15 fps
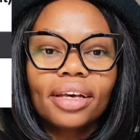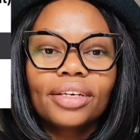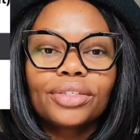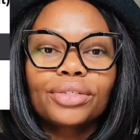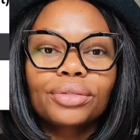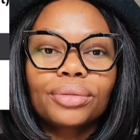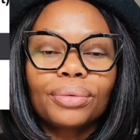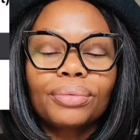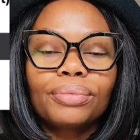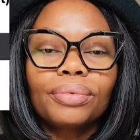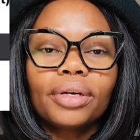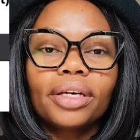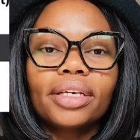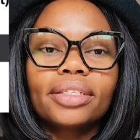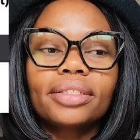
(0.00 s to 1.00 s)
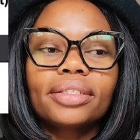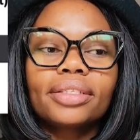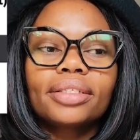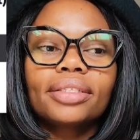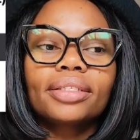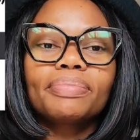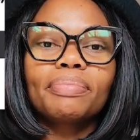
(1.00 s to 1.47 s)
So
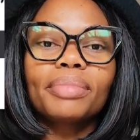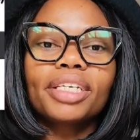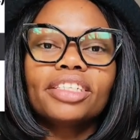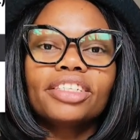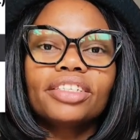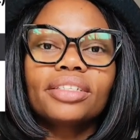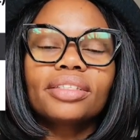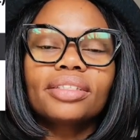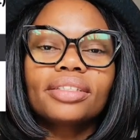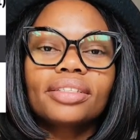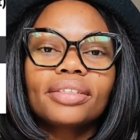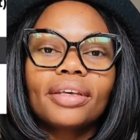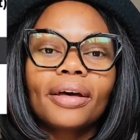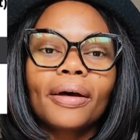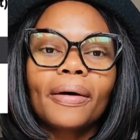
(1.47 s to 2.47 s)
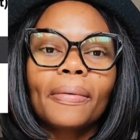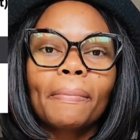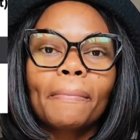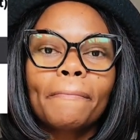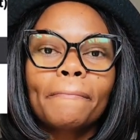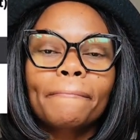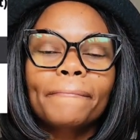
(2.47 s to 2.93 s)
it mentions
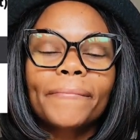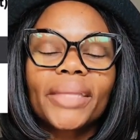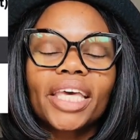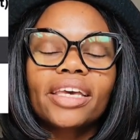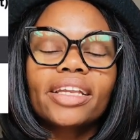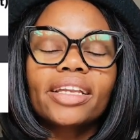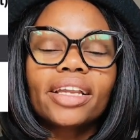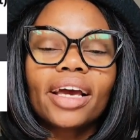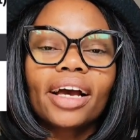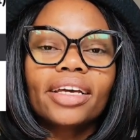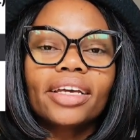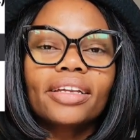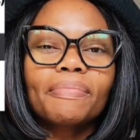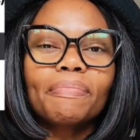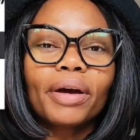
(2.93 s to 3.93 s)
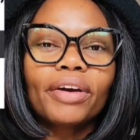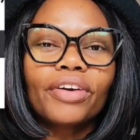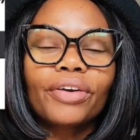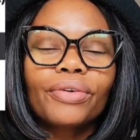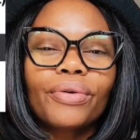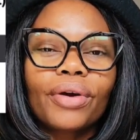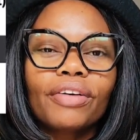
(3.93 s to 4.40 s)
in
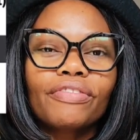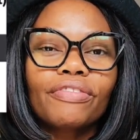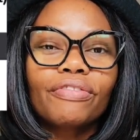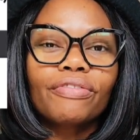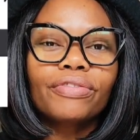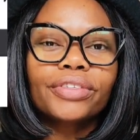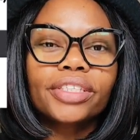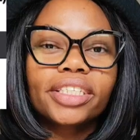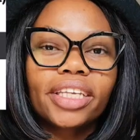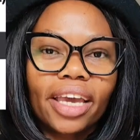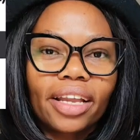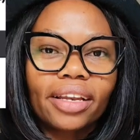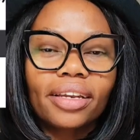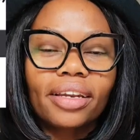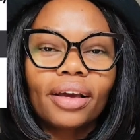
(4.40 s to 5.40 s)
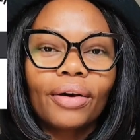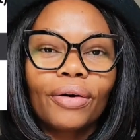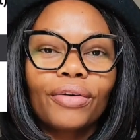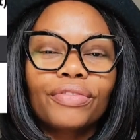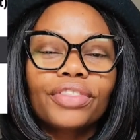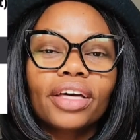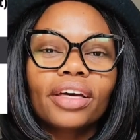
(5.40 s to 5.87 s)
paragraph 10
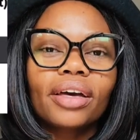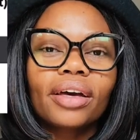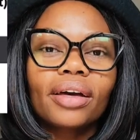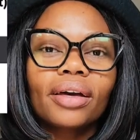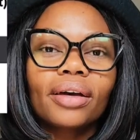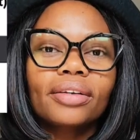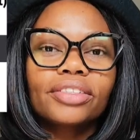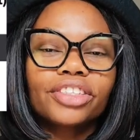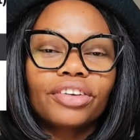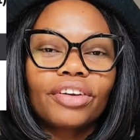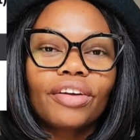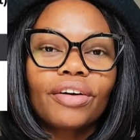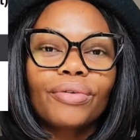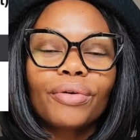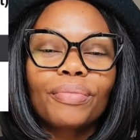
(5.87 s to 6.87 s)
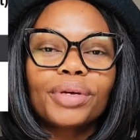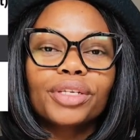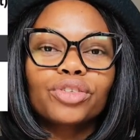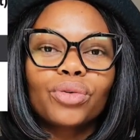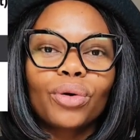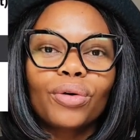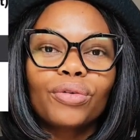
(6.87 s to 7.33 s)
of the General
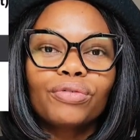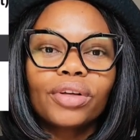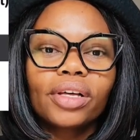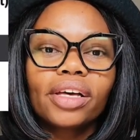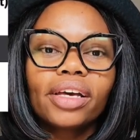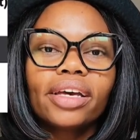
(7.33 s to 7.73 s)
Comment 12,